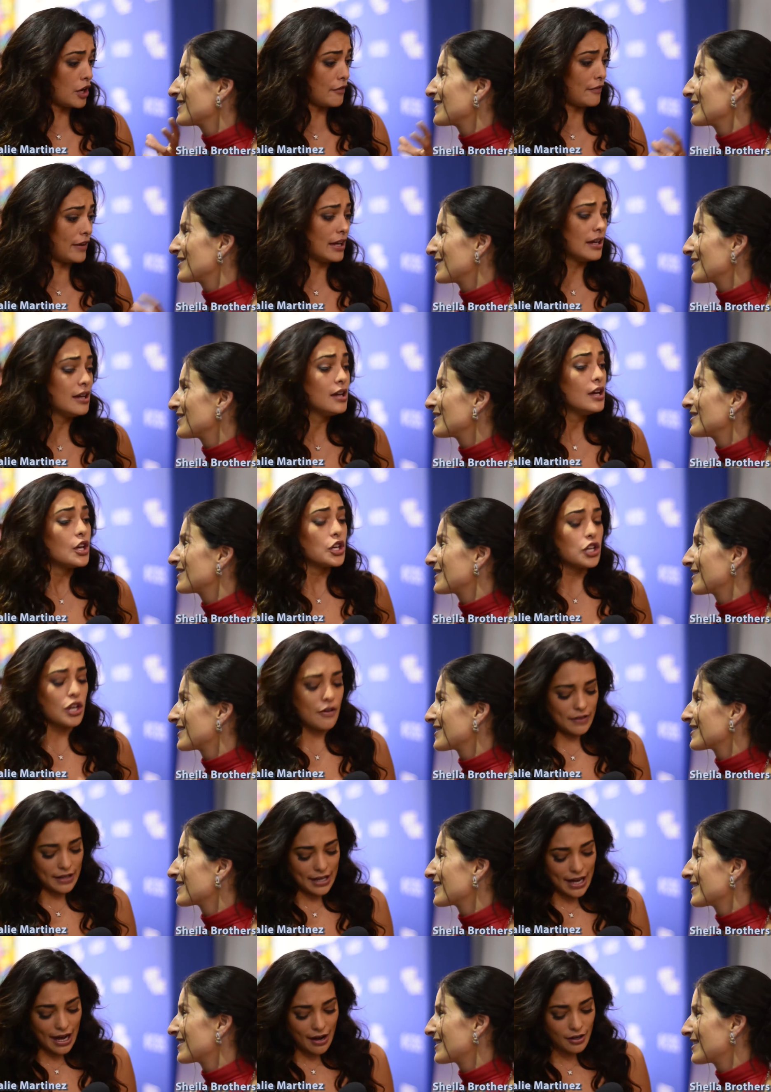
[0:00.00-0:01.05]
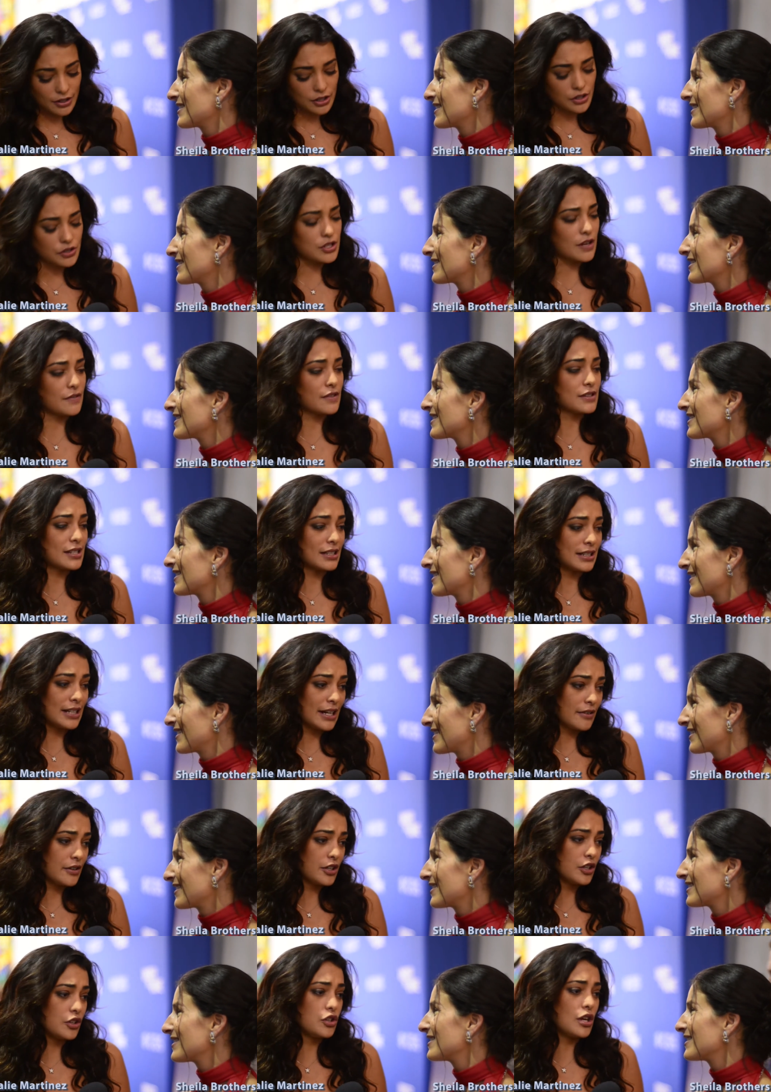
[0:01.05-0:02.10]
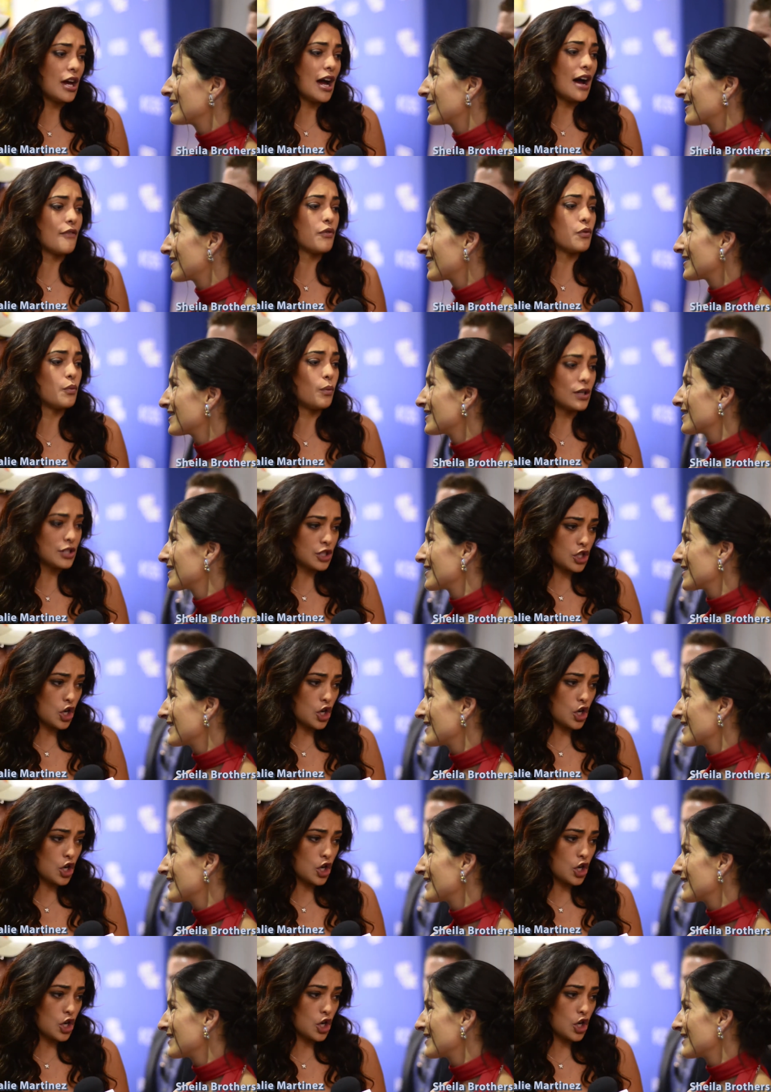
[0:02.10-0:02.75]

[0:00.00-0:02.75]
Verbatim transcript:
Speaker 1: of it. You have the characters, you have the scenario, you have what's